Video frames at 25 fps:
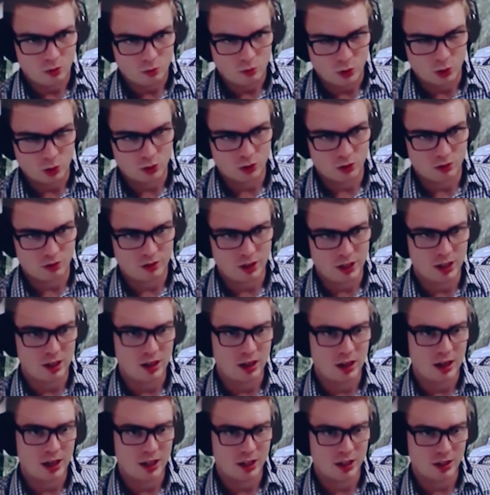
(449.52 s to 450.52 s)
rules and
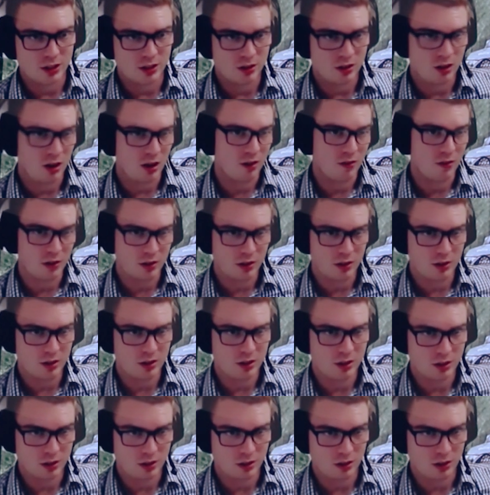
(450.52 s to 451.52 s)
regulations over
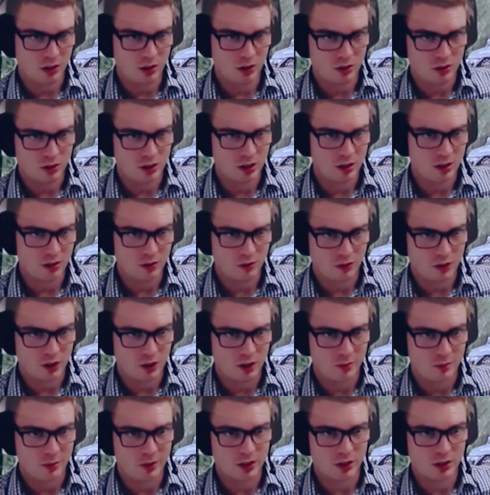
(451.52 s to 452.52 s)
into the New Zealand
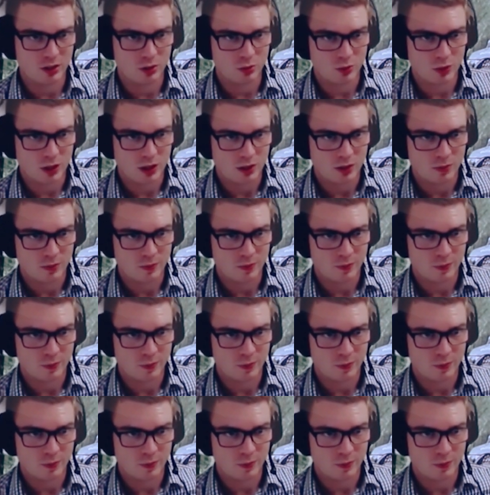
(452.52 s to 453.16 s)
environment as well.